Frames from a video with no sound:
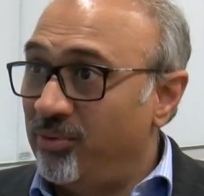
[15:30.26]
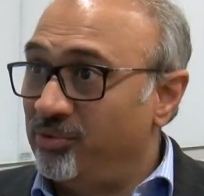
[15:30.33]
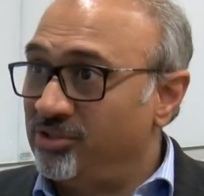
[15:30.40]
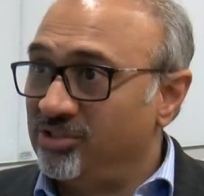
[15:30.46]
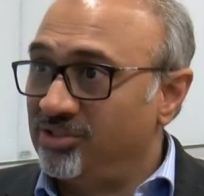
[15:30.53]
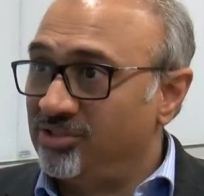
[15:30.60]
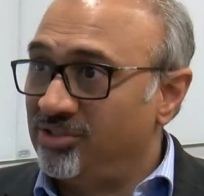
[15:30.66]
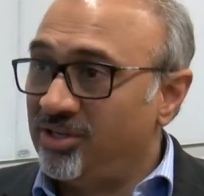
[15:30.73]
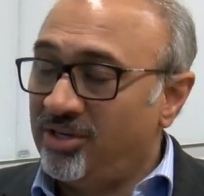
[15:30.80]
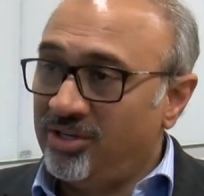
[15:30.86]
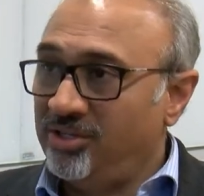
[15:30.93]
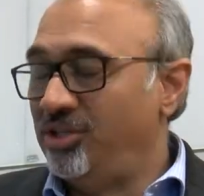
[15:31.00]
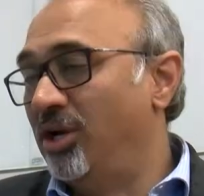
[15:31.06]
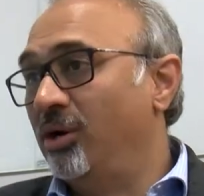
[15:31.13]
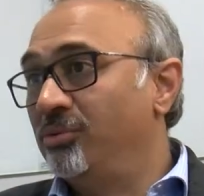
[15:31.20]
which is,
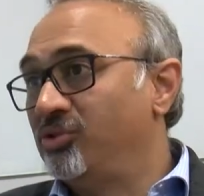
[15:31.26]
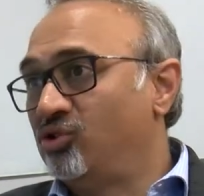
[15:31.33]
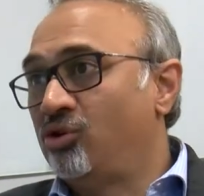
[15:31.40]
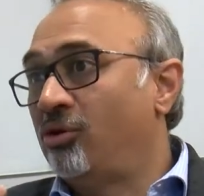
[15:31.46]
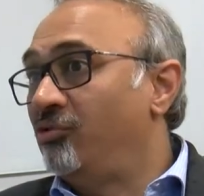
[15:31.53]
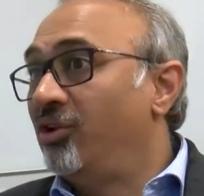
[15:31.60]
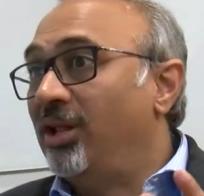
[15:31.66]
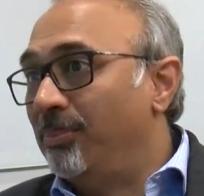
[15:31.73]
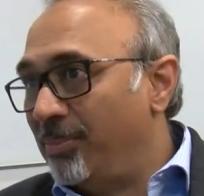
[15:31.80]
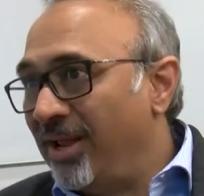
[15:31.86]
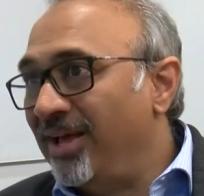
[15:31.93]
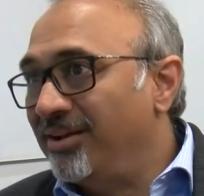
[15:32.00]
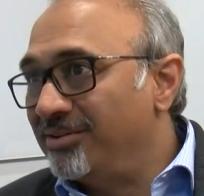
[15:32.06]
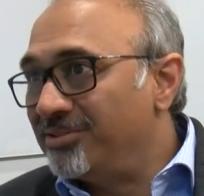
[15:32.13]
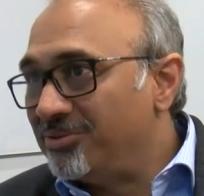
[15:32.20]
you know, it's not really
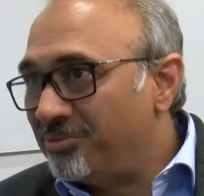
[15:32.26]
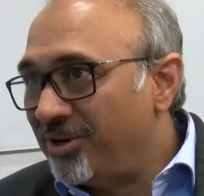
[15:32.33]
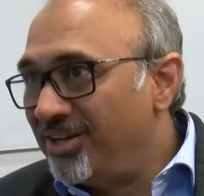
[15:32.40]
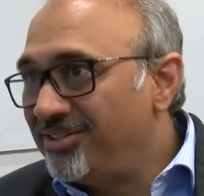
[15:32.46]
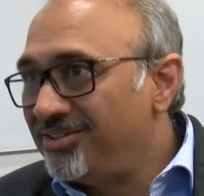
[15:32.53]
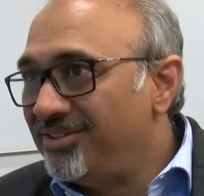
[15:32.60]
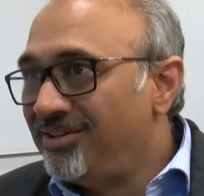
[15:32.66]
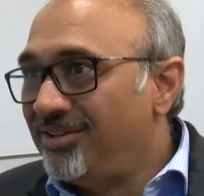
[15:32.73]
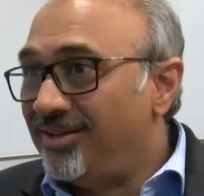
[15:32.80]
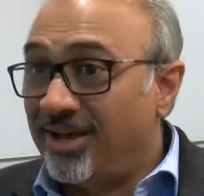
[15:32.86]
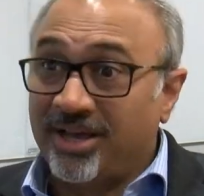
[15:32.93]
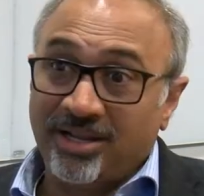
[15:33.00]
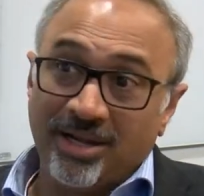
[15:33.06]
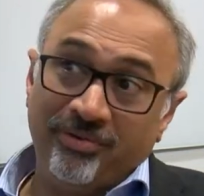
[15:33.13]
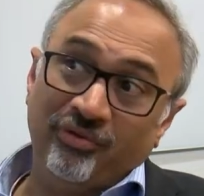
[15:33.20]
planned, right? I
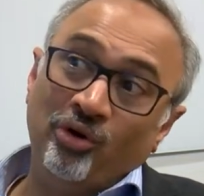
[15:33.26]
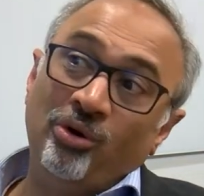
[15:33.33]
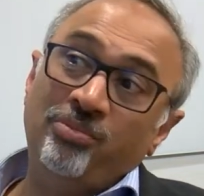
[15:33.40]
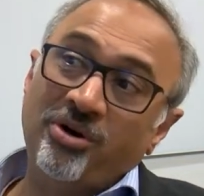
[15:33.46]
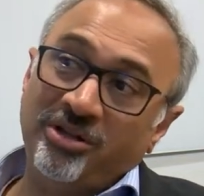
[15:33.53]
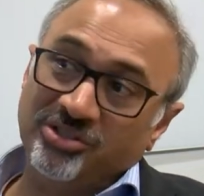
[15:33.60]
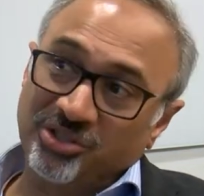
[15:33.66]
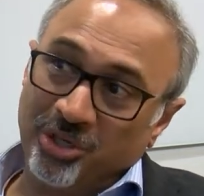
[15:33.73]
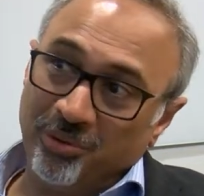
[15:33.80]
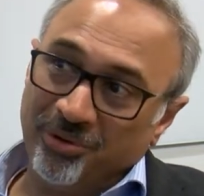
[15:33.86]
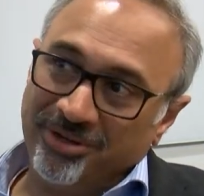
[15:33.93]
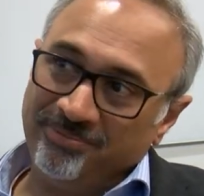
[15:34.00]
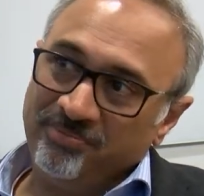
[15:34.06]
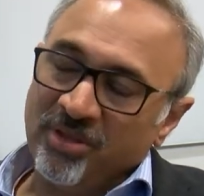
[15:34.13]
can have robots going.